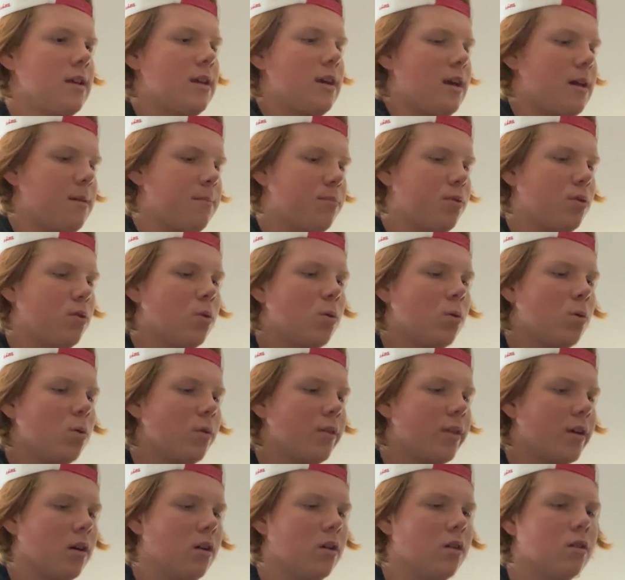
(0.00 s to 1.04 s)
And
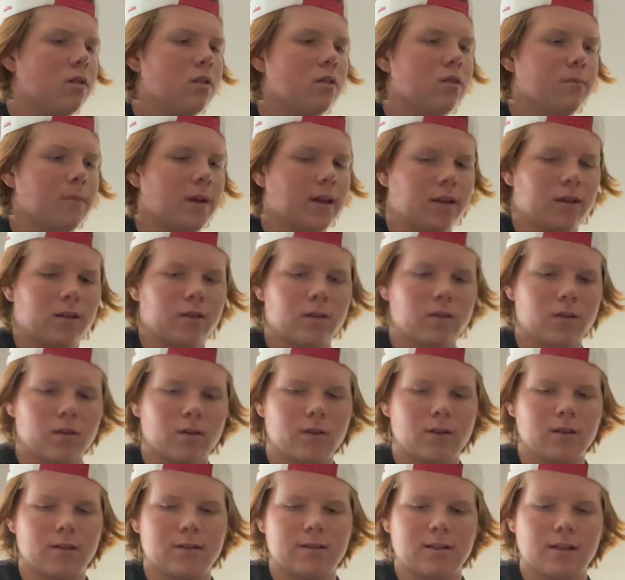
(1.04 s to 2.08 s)
oh my
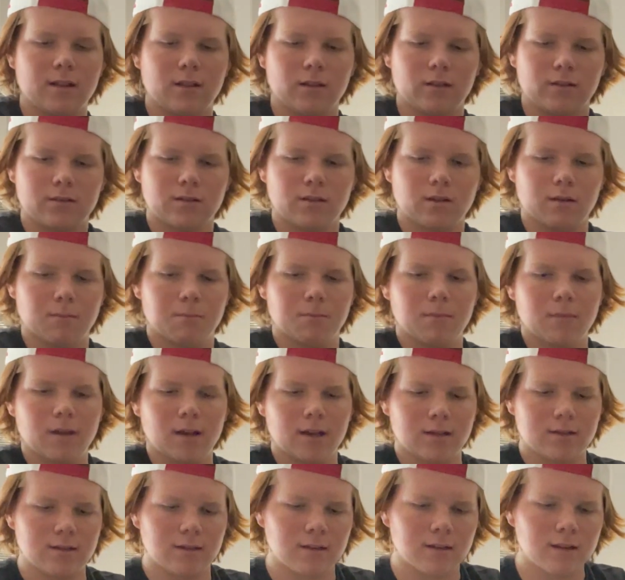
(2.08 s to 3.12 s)
goodness, that looks
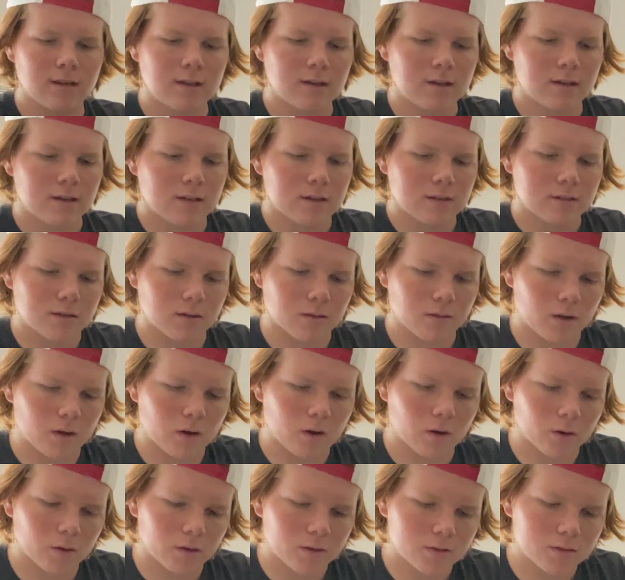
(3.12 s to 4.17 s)
amazing. So the
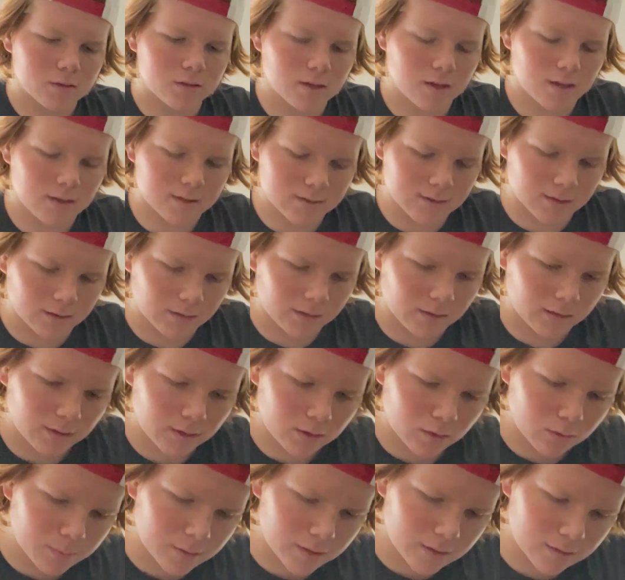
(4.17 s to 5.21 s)
orange is a
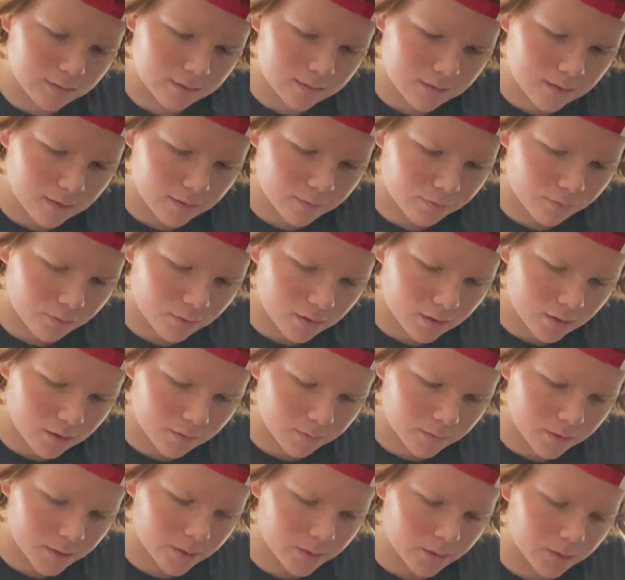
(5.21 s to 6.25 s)
little bit different
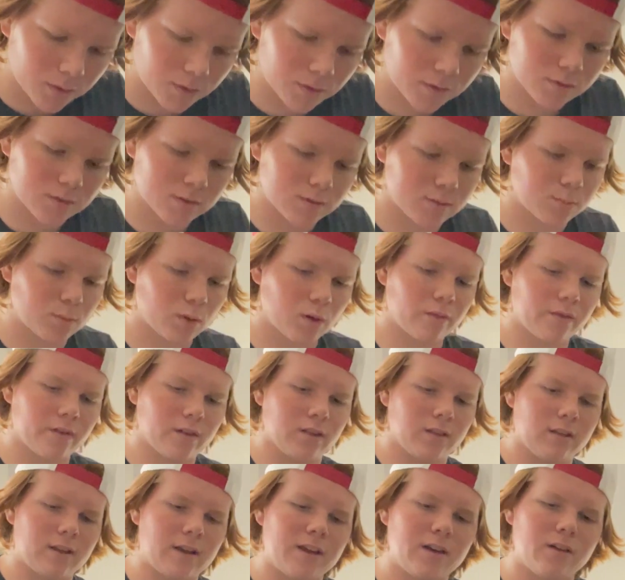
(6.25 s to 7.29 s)
of an orange. It's more of a
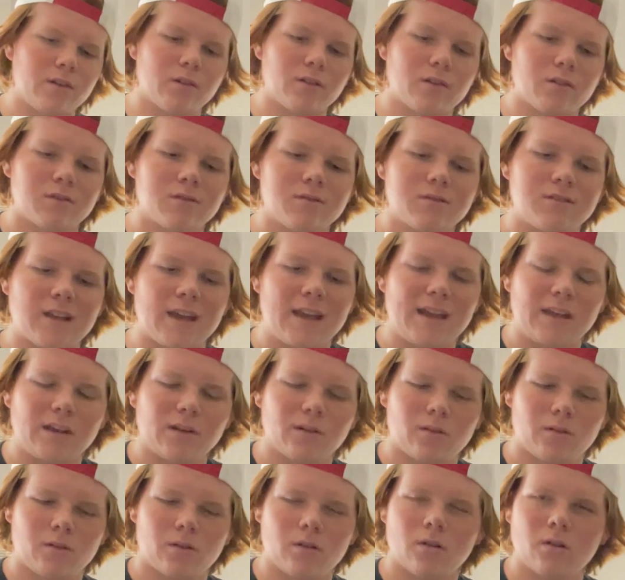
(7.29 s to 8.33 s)
lighter
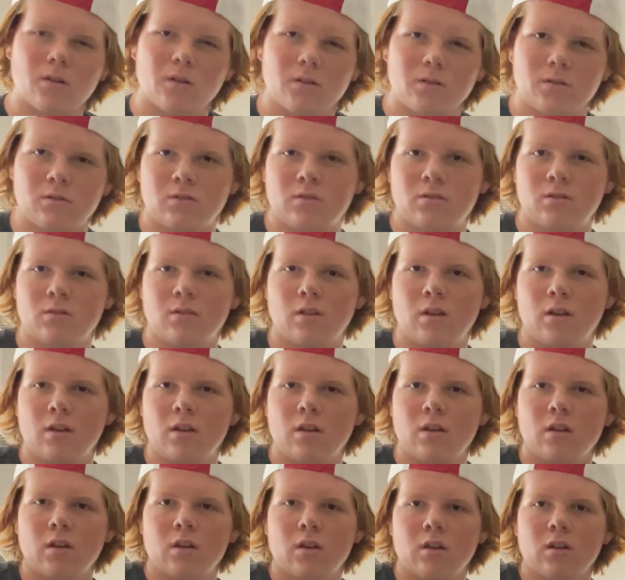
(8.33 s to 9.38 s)
tanner orange,
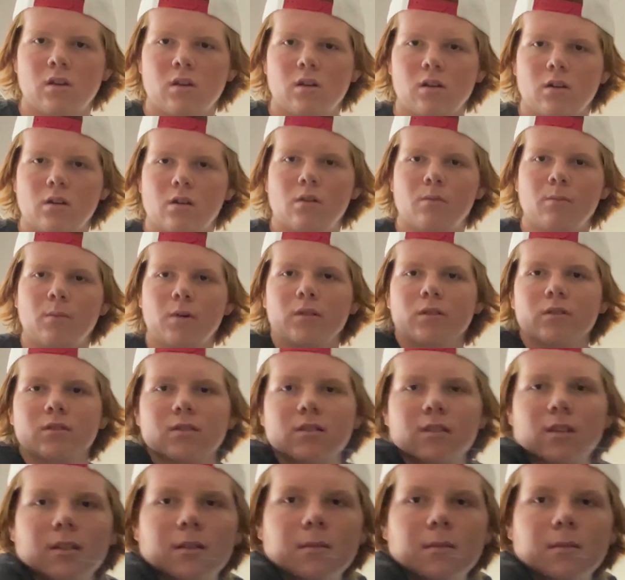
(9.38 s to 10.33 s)
almost.